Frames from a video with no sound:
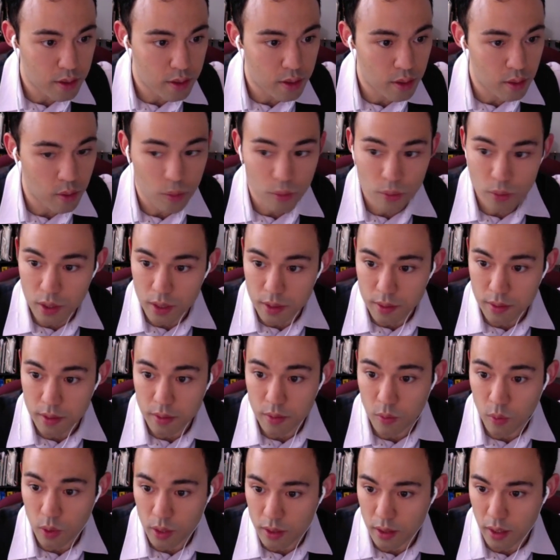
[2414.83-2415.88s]
one
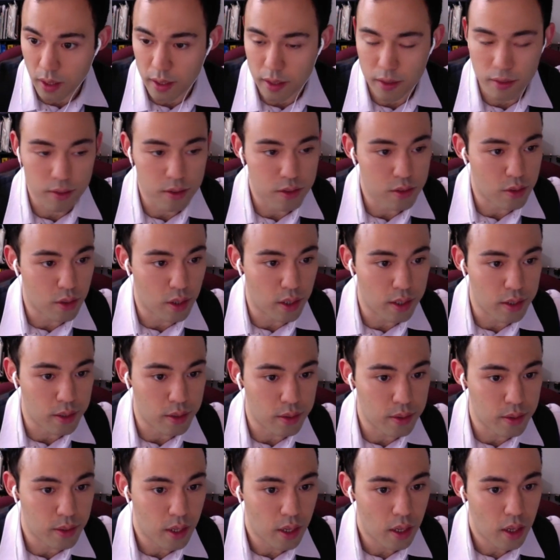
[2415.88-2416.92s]
leg of the
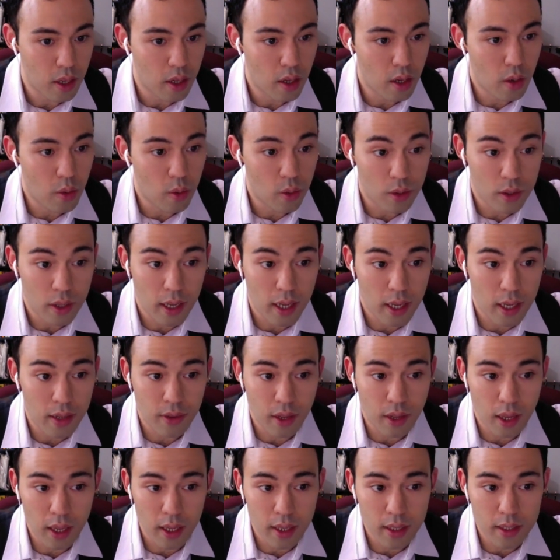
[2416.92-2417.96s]
triangle. We're going to have
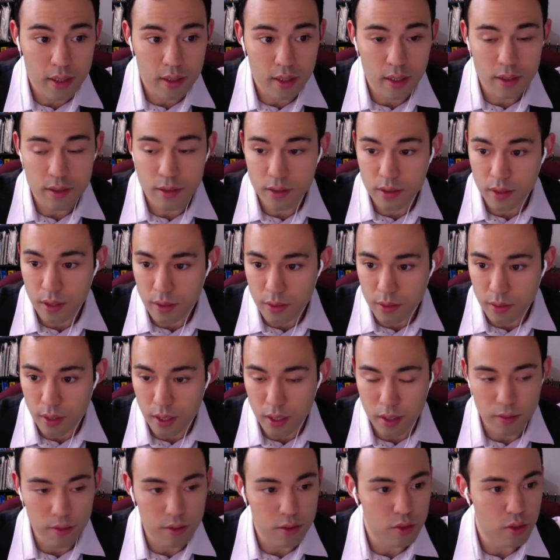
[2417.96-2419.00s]
h as another
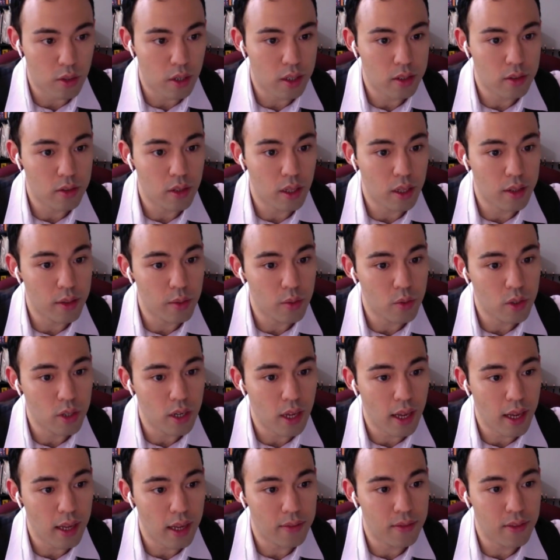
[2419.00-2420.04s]
leg of the triangle, and then we're going to
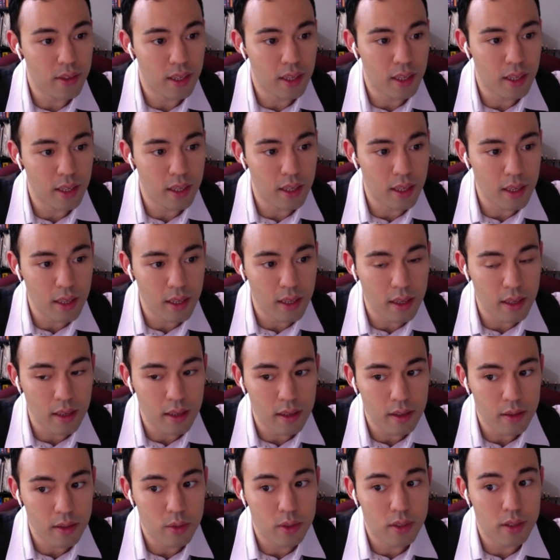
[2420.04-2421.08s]
have
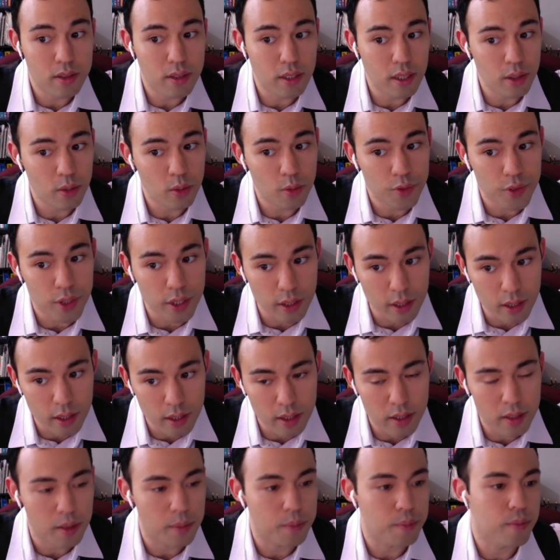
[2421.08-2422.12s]
e, which is equal to
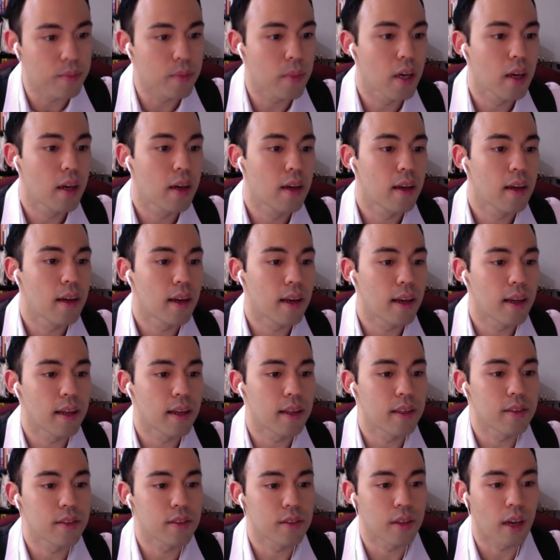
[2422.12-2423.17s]
m,
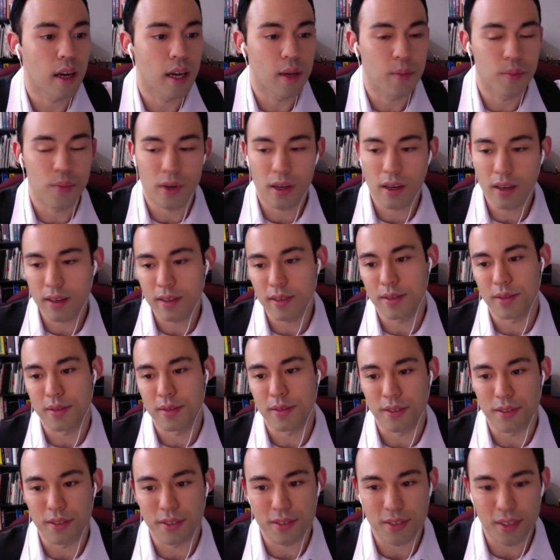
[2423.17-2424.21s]
as the hypotenuse
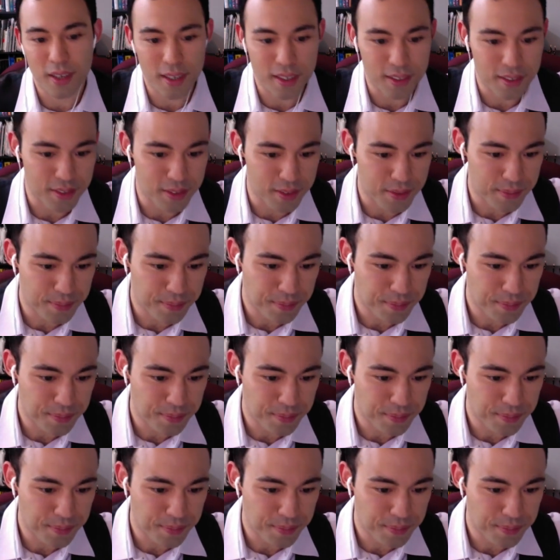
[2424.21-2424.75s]
of the triangle.